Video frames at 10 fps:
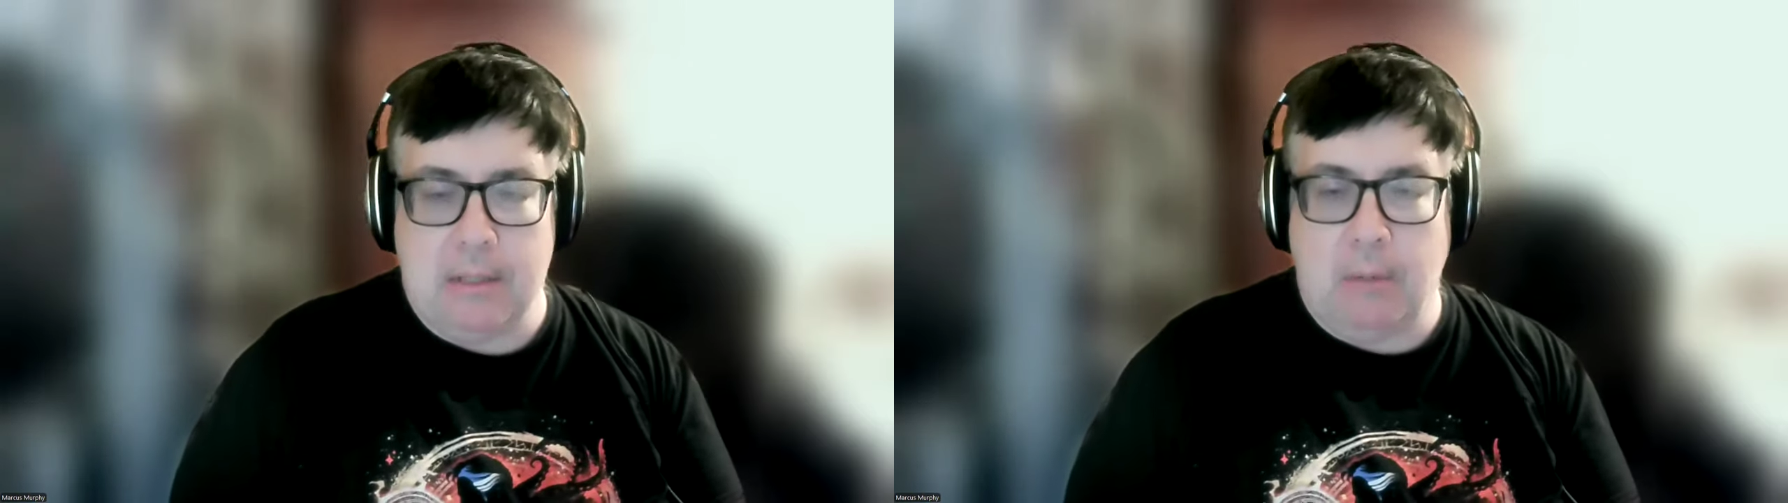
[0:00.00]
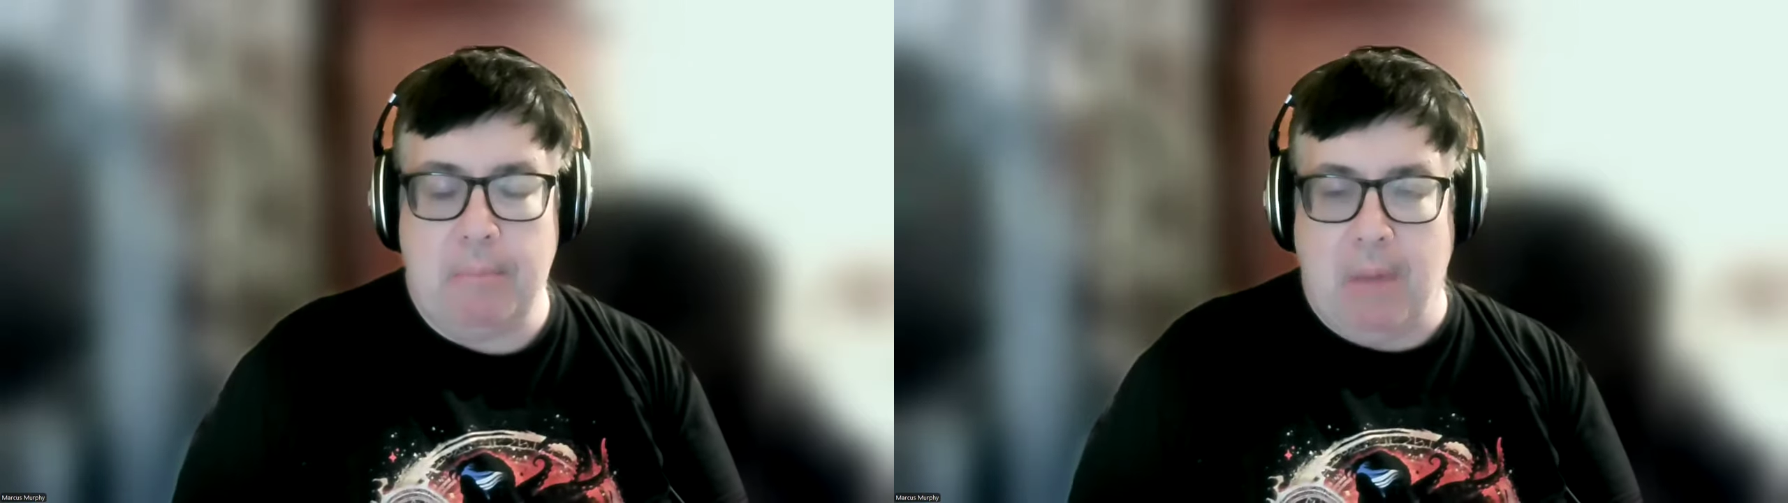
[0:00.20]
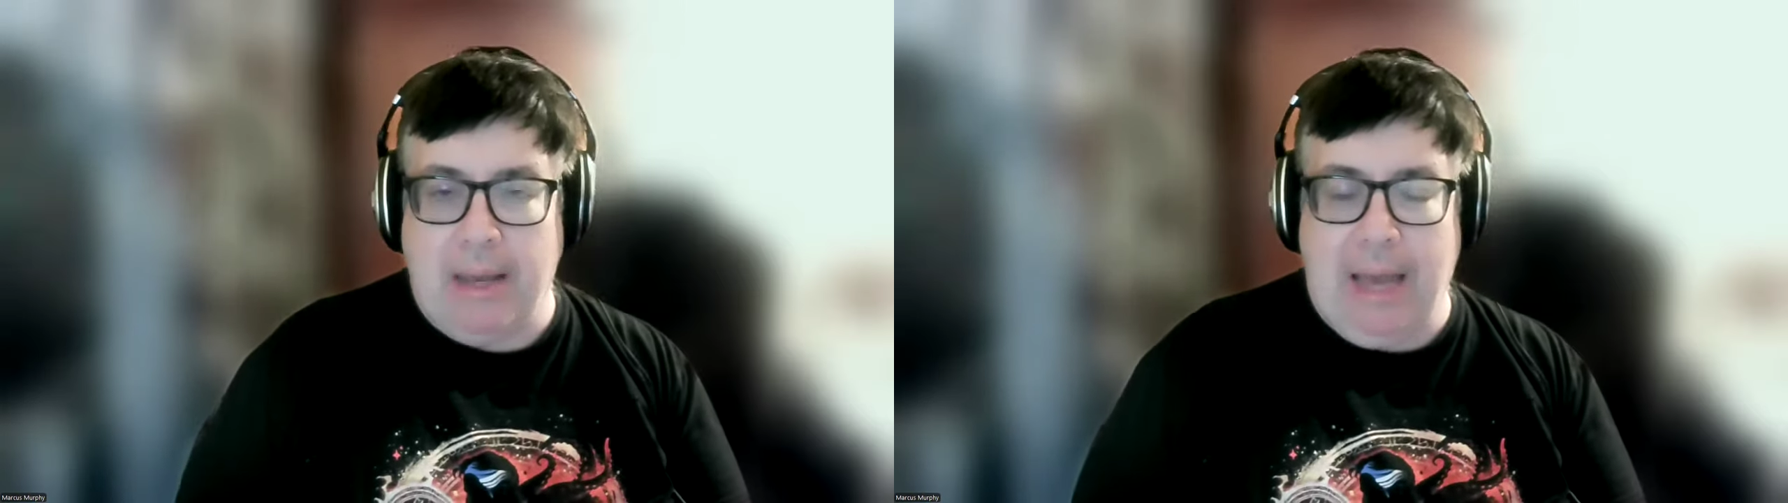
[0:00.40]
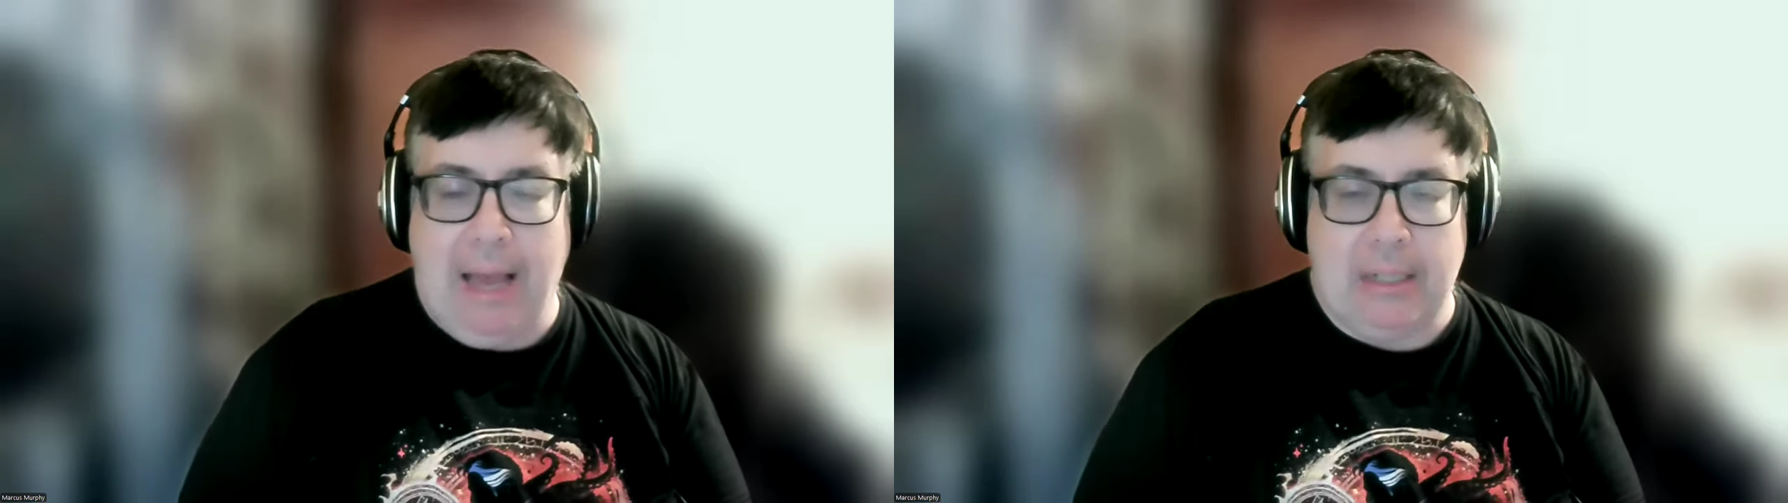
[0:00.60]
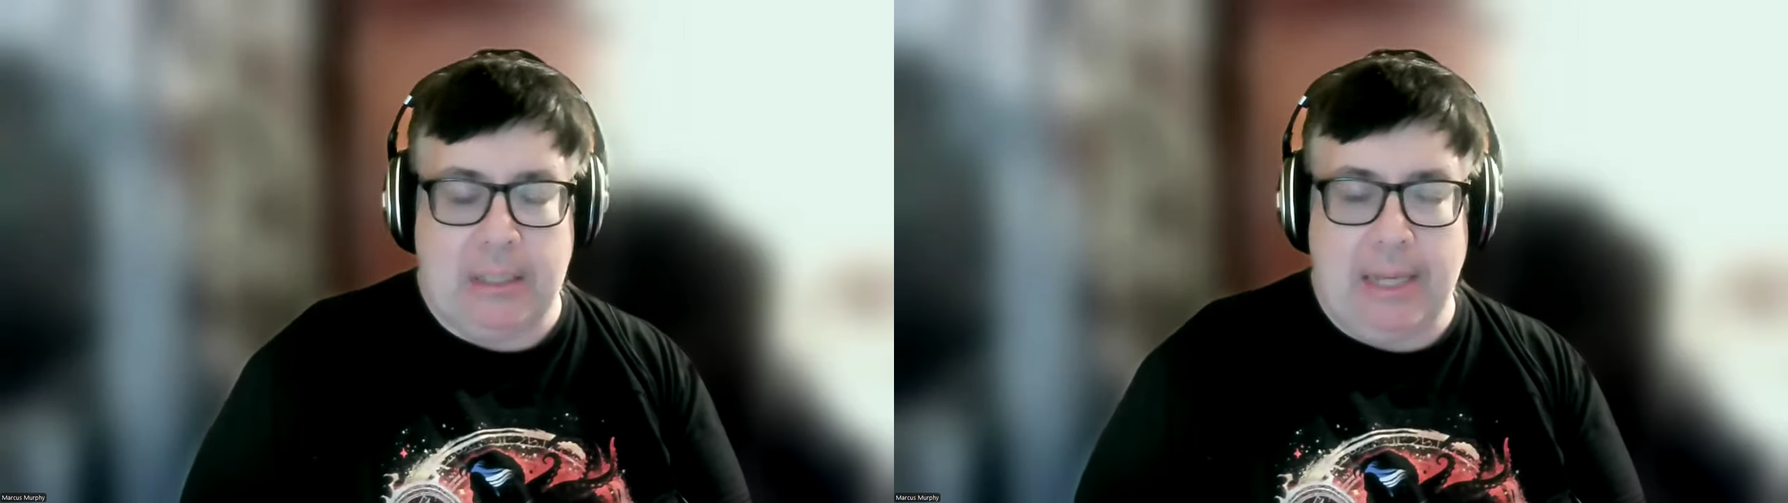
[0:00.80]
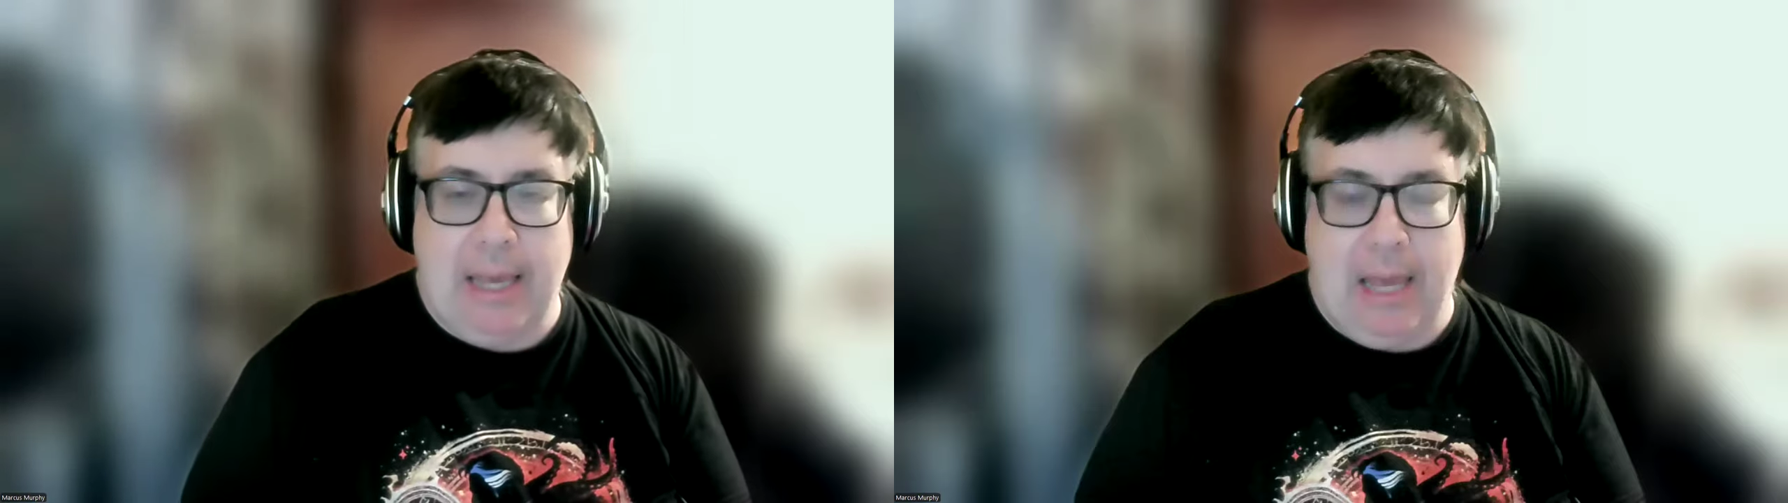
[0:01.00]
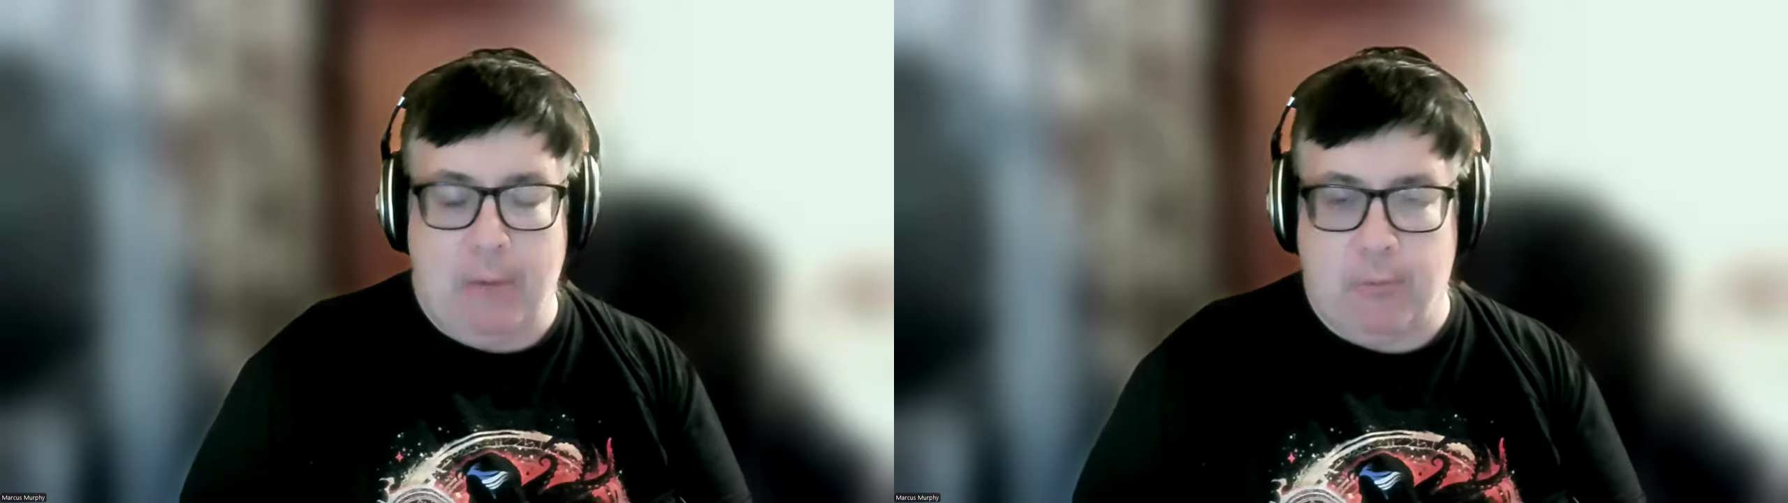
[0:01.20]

that we might actually hear